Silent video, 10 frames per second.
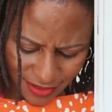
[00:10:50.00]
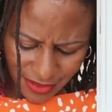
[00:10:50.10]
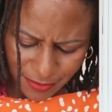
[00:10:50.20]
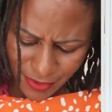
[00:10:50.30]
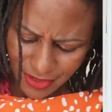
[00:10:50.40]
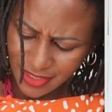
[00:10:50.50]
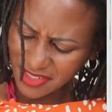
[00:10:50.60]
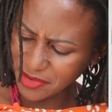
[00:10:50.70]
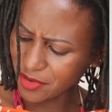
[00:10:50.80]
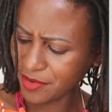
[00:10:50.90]
Is this
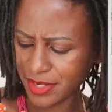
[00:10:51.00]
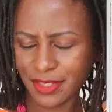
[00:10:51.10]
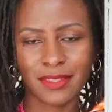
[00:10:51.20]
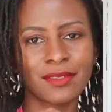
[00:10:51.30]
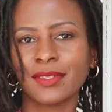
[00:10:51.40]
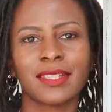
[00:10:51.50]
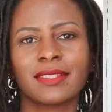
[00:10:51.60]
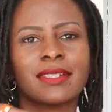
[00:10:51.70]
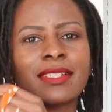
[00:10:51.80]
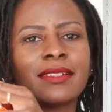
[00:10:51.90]
mustard orange?
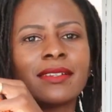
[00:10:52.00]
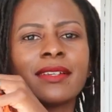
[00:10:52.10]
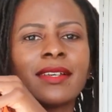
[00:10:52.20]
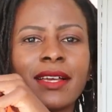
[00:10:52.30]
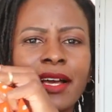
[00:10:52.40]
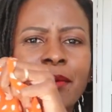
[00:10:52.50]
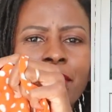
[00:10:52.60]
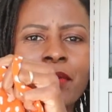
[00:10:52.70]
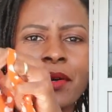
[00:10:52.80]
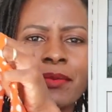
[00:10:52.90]
Honestly, I'm
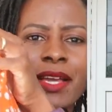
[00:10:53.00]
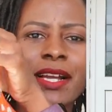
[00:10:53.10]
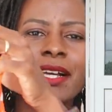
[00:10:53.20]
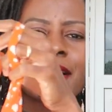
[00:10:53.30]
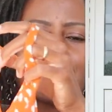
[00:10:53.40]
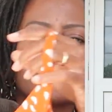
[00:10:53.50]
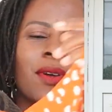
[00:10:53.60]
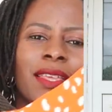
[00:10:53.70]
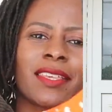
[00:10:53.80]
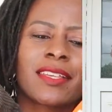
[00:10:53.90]
poor with my colors.
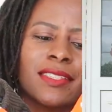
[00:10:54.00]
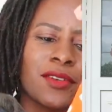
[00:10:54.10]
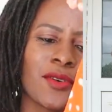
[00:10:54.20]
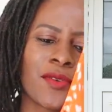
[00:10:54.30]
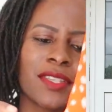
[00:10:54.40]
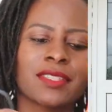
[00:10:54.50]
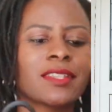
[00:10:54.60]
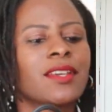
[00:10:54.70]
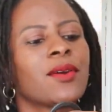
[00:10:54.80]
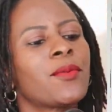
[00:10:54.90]
No, I think it's an orange.
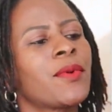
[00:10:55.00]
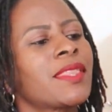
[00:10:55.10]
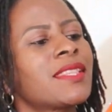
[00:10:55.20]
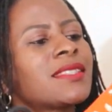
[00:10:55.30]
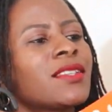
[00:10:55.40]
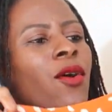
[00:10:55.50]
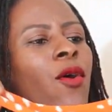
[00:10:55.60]
With this